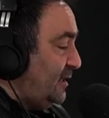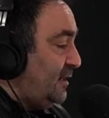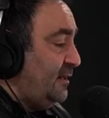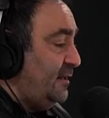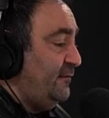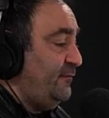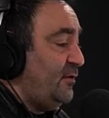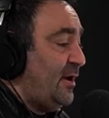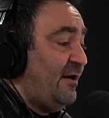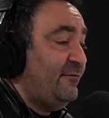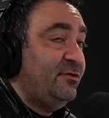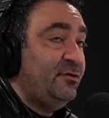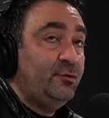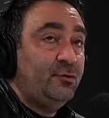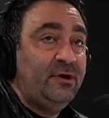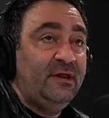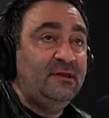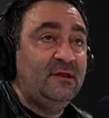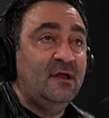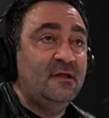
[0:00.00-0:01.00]
uh, if you
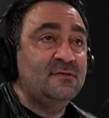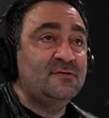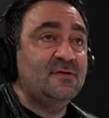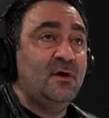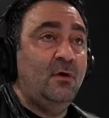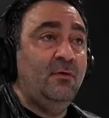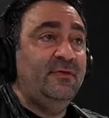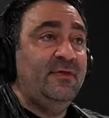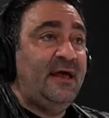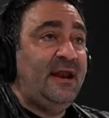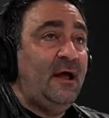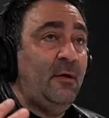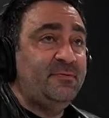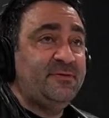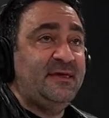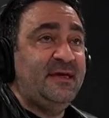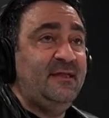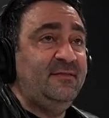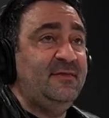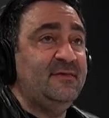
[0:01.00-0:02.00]
haven't already done so. That
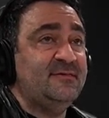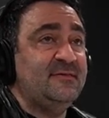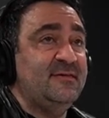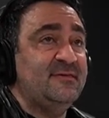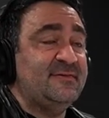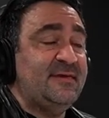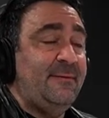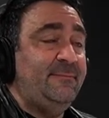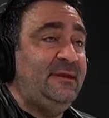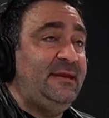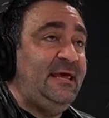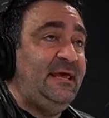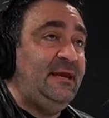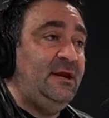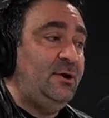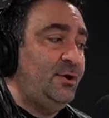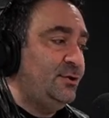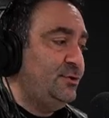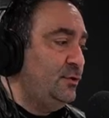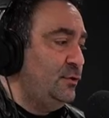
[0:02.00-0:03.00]
helps get this
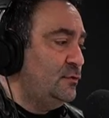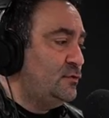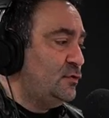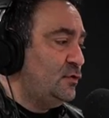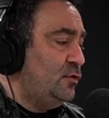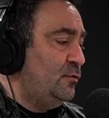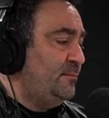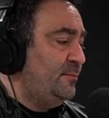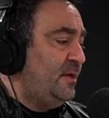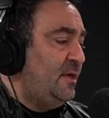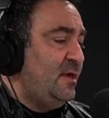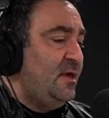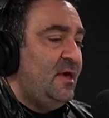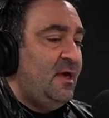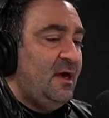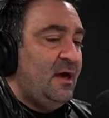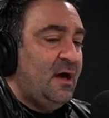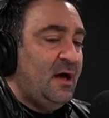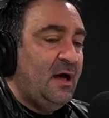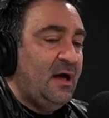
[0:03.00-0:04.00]
disseminated on YouTube.
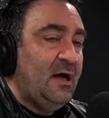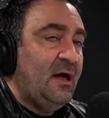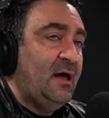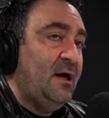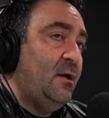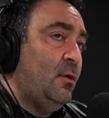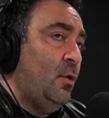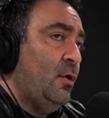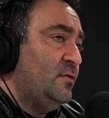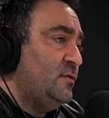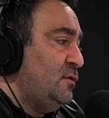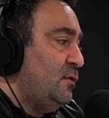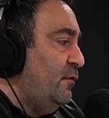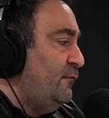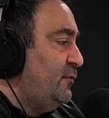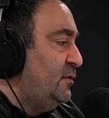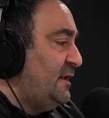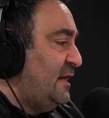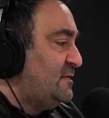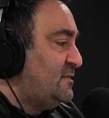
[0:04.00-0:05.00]
Uh,
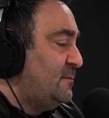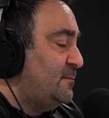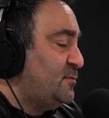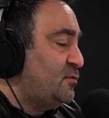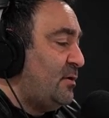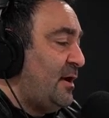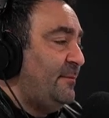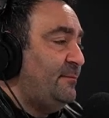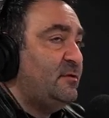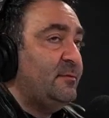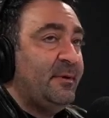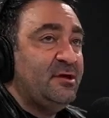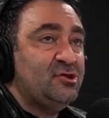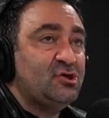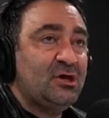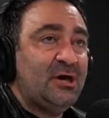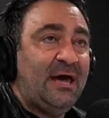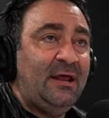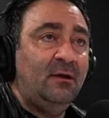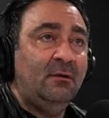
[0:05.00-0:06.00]
also, if you're not subscribed to my
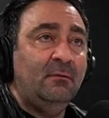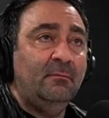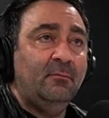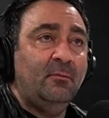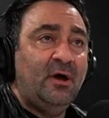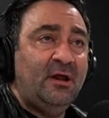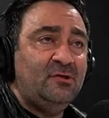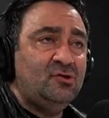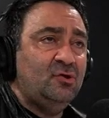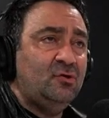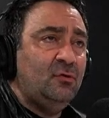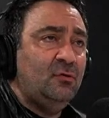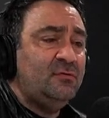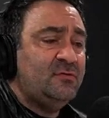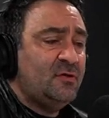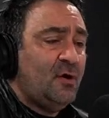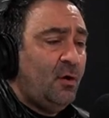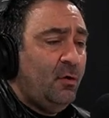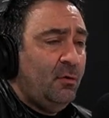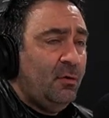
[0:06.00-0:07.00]
channel, why don't you
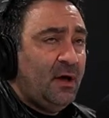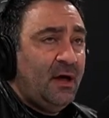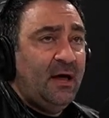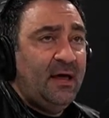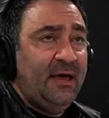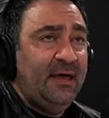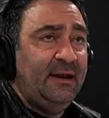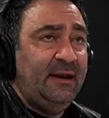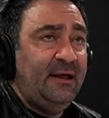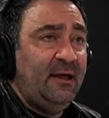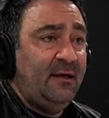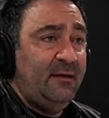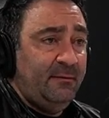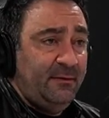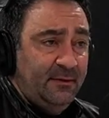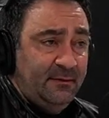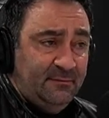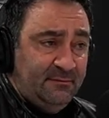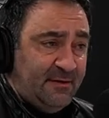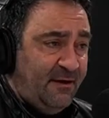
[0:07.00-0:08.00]
do so? Uh, it,
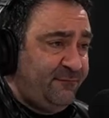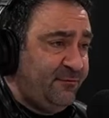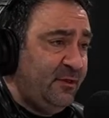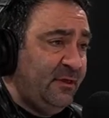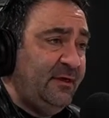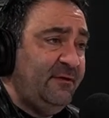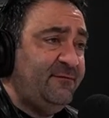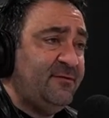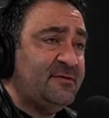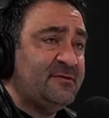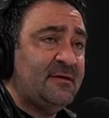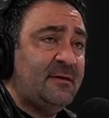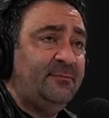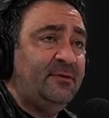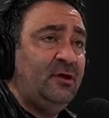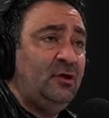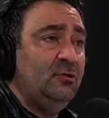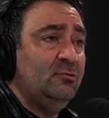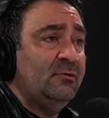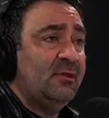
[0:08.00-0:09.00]
it, definitely, if it's
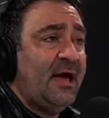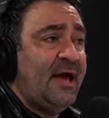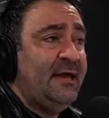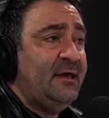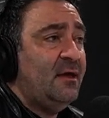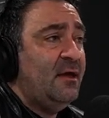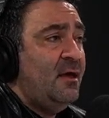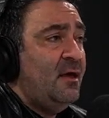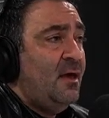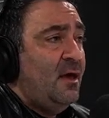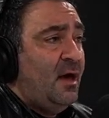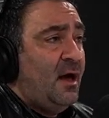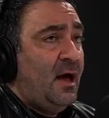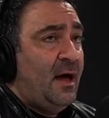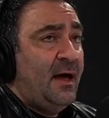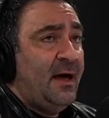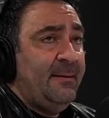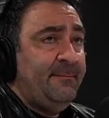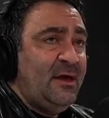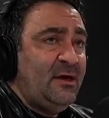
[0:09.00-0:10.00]
something you like,
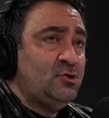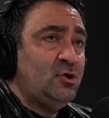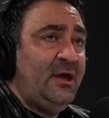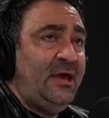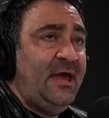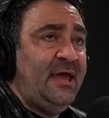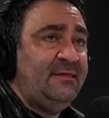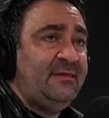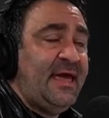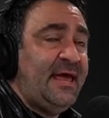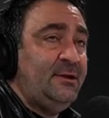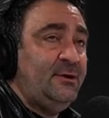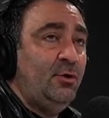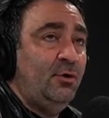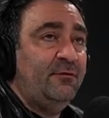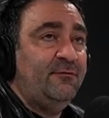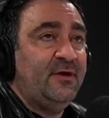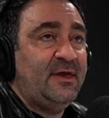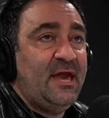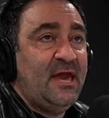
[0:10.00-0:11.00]
uh, and make sure you hit that
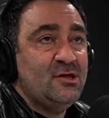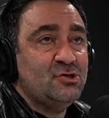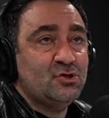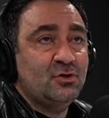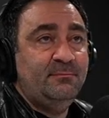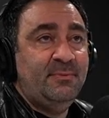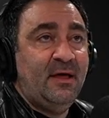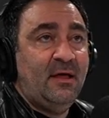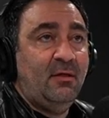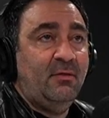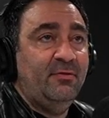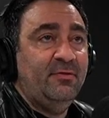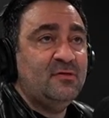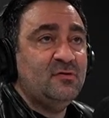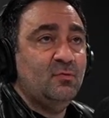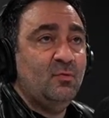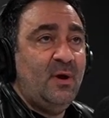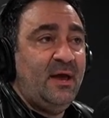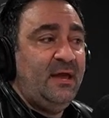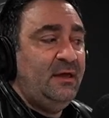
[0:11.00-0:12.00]
notification bell.
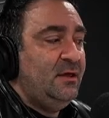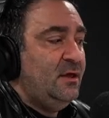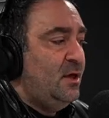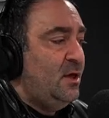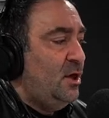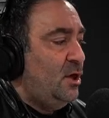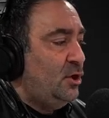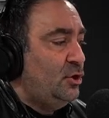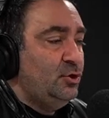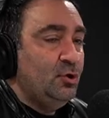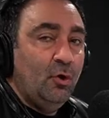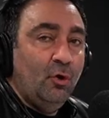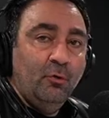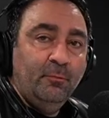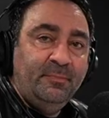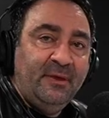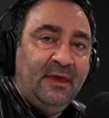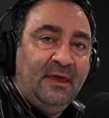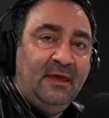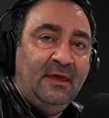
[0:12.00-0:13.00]
This way,
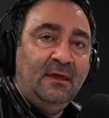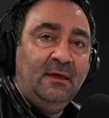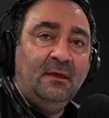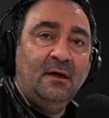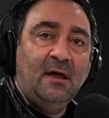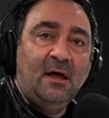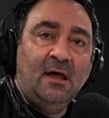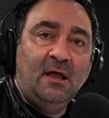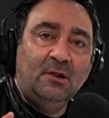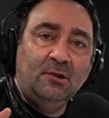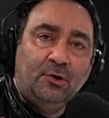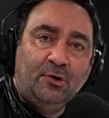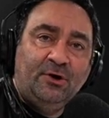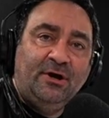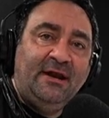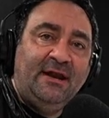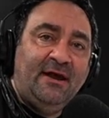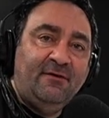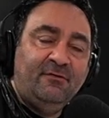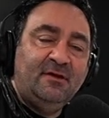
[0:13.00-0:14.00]
you'll be
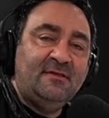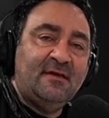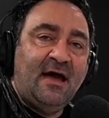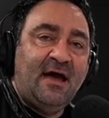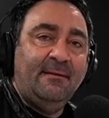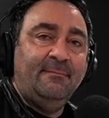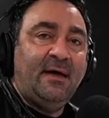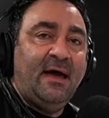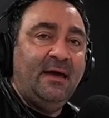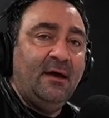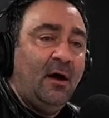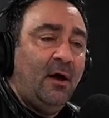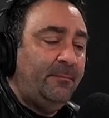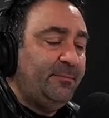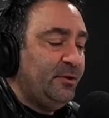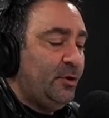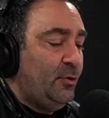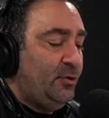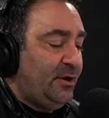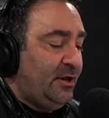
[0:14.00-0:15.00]
alerted every time I
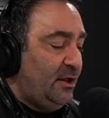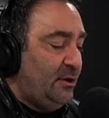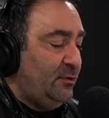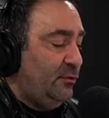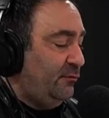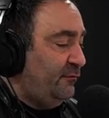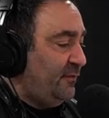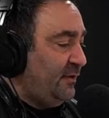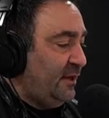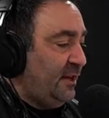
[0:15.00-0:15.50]
upload a new